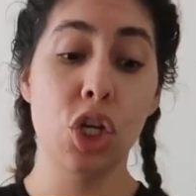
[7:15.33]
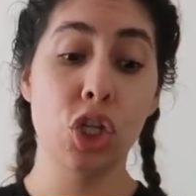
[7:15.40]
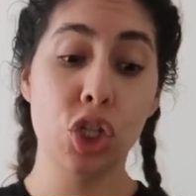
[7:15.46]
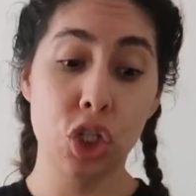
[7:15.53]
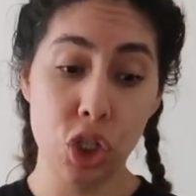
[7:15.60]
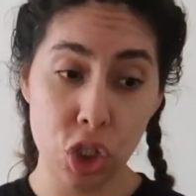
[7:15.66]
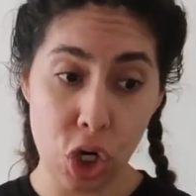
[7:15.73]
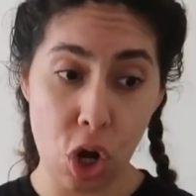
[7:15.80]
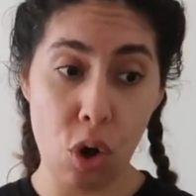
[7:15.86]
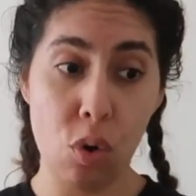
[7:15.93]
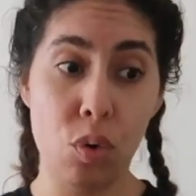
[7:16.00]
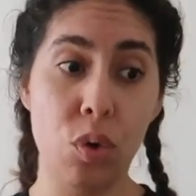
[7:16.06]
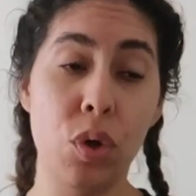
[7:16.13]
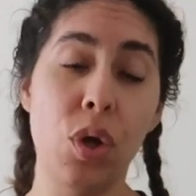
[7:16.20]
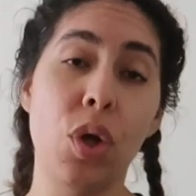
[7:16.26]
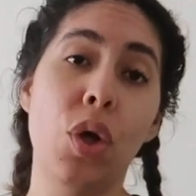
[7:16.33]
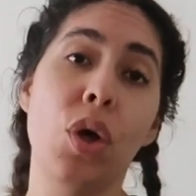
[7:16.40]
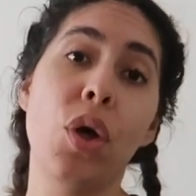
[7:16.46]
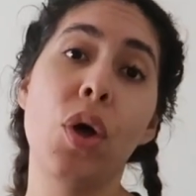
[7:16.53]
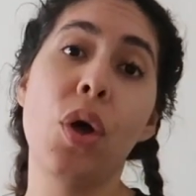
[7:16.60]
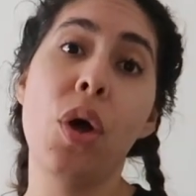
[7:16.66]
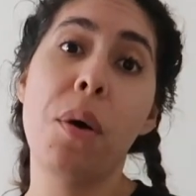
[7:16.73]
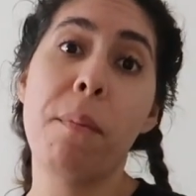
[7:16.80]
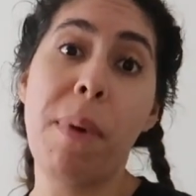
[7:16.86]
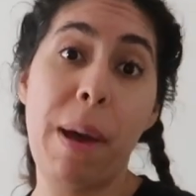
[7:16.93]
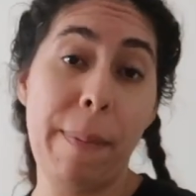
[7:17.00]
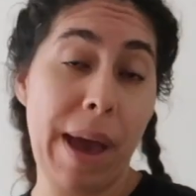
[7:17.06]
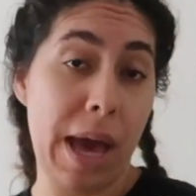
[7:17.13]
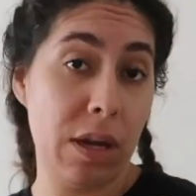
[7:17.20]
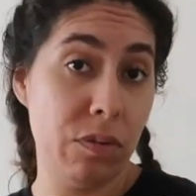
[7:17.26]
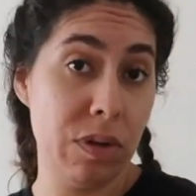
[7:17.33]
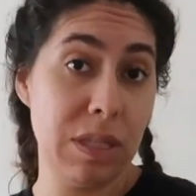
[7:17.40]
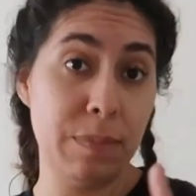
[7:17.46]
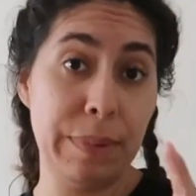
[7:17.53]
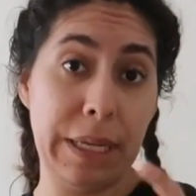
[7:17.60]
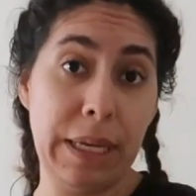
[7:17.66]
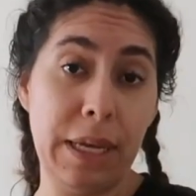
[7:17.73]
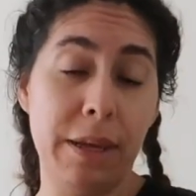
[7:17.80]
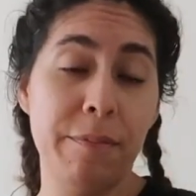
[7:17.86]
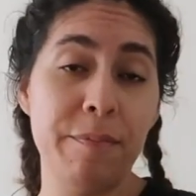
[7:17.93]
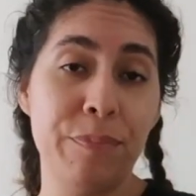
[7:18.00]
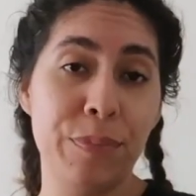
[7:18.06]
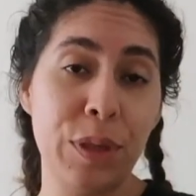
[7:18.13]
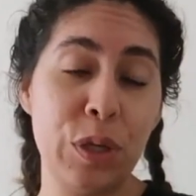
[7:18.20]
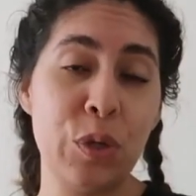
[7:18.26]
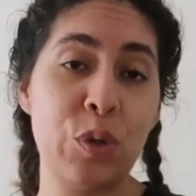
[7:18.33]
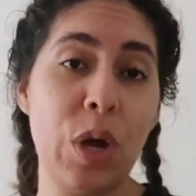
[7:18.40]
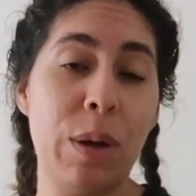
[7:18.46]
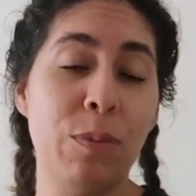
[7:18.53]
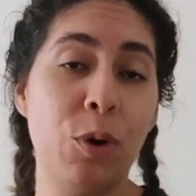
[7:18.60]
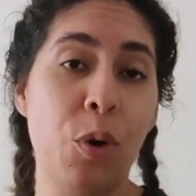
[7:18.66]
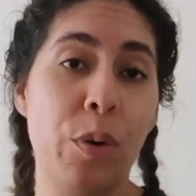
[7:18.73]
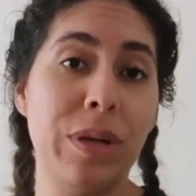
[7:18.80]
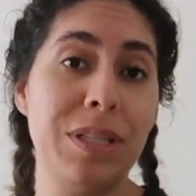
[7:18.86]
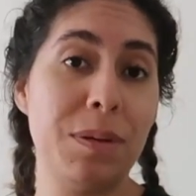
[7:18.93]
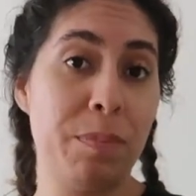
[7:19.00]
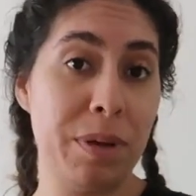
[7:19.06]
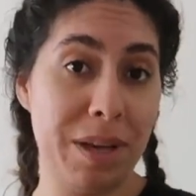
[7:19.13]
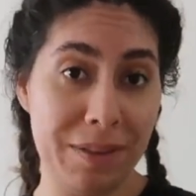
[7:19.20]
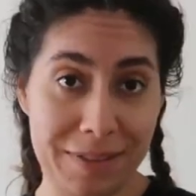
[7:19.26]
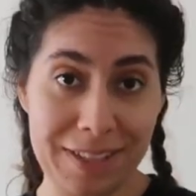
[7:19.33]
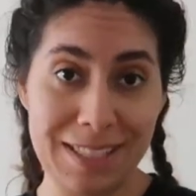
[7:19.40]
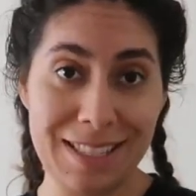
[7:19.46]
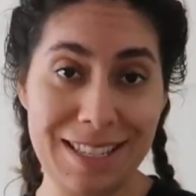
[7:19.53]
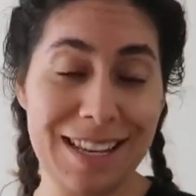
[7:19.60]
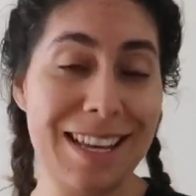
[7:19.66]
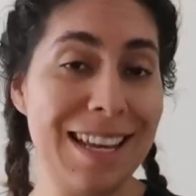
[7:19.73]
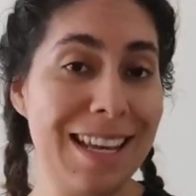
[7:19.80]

So my battery is blinking, so I'm going to pivot